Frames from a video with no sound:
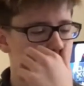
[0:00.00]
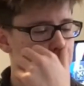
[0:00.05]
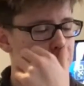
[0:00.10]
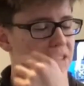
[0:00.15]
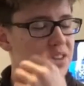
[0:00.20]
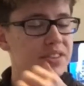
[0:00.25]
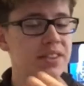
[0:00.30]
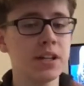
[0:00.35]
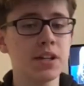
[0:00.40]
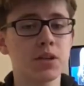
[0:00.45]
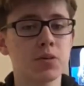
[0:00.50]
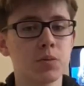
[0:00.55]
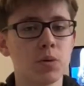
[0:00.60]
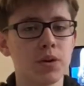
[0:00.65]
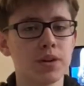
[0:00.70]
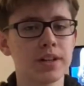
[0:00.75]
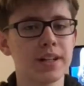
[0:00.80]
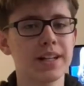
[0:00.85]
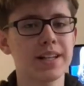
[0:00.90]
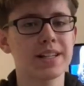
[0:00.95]
But this
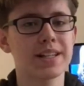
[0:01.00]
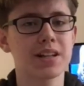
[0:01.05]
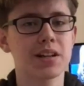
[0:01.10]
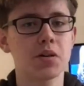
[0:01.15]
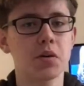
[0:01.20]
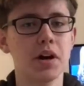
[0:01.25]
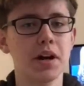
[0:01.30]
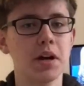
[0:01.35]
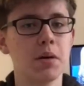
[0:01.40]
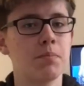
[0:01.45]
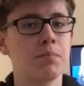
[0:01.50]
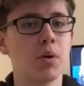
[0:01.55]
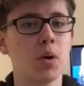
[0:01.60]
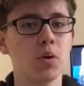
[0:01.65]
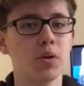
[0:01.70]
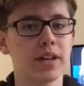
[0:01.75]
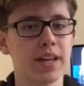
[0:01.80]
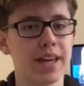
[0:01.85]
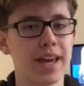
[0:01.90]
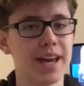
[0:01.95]
one is quite a
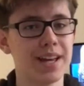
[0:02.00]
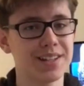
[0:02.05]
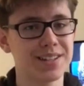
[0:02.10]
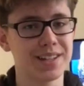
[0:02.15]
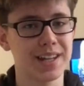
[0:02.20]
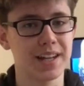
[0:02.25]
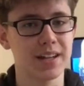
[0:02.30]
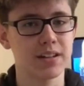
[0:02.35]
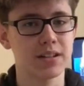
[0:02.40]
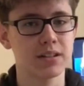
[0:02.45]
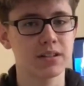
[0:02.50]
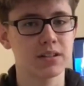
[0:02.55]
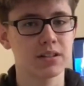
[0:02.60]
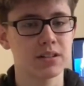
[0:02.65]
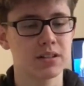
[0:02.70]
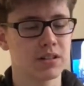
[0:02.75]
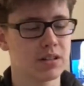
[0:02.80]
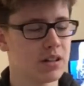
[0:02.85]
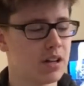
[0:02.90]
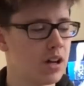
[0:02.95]
bulky headset,
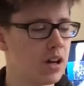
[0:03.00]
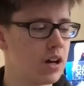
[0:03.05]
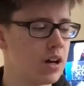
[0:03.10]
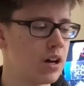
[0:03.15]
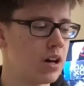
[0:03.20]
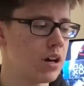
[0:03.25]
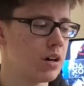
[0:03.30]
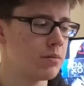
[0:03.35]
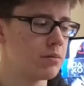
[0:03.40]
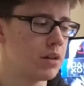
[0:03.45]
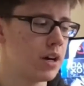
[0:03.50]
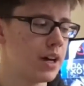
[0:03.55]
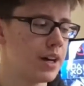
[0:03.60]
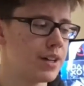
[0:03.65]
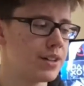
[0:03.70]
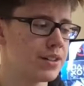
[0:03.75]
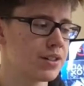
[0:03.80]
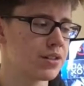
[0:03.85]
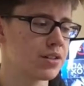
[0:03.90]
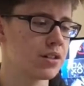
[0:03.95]

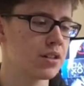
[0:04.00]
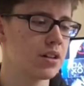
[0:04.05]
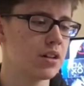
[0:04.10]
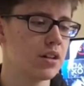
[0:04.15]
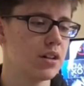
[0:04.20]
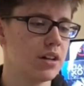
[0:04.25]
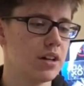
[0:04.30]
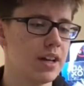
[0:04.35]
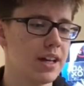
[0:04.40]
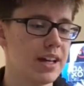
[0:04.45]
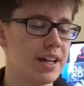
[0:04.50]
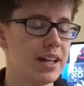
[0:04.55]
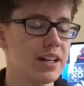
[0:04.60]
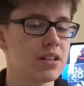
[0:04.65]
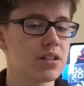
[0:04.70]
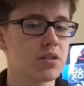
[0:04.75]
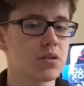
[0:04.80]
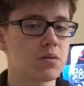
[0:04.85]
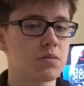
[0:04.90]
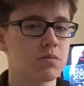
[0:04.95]
and
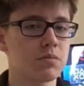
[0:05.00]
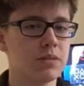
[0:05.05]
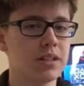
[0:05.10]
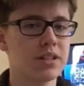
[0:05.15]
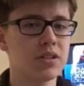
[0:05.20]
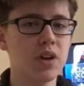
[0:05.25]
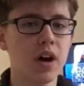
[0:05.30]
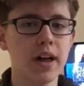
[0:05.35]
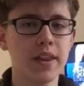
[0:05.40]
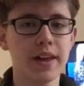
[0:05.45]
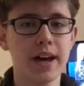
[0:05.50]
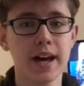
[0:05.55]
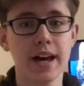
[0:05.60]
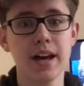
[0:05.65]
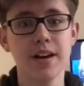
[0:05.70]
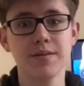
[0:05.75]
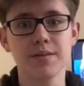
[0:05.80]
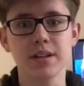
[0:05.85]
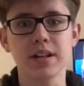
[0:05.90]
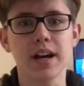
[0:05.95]
it's not that
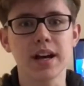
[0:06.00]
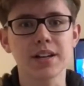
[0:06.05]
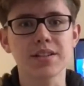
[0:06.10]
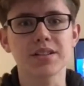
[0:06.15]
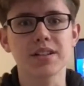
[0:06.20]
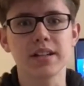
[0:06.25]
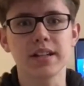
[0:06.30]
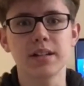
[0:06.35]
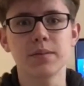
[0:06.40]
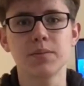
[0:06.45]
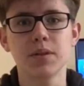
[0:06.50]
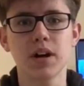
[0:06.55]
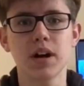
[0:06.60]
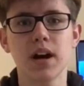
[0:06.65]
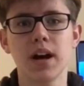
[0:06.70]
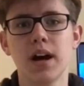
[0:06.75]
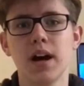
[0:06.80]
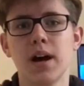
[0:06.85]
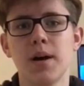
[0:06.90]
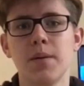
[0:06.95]
heavy actually, but